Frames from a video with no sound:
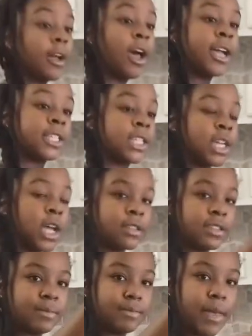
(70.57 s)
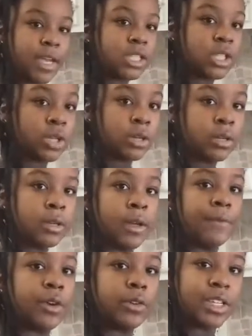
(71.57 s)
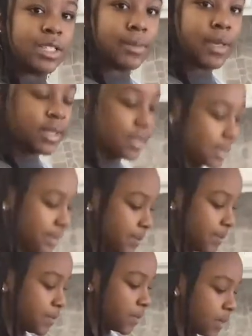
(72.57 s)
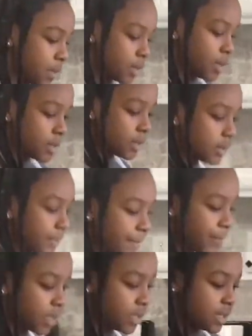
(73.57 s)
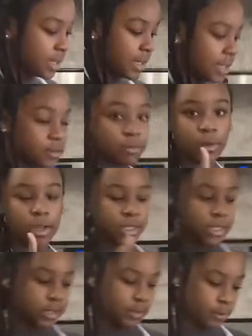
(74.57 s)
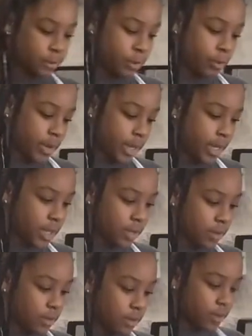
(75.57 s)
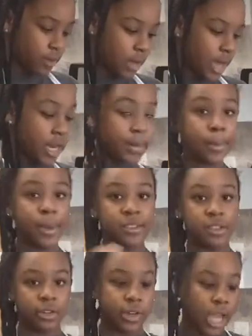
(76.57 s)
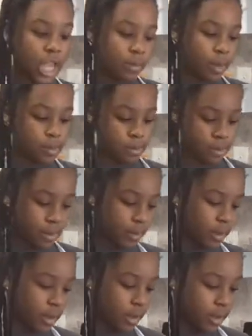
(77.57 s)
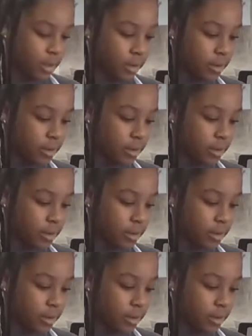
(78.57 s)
actually got this mixer for Christmas. So first, let's watch this real quick. How many basic crepes, blah, blah, blah.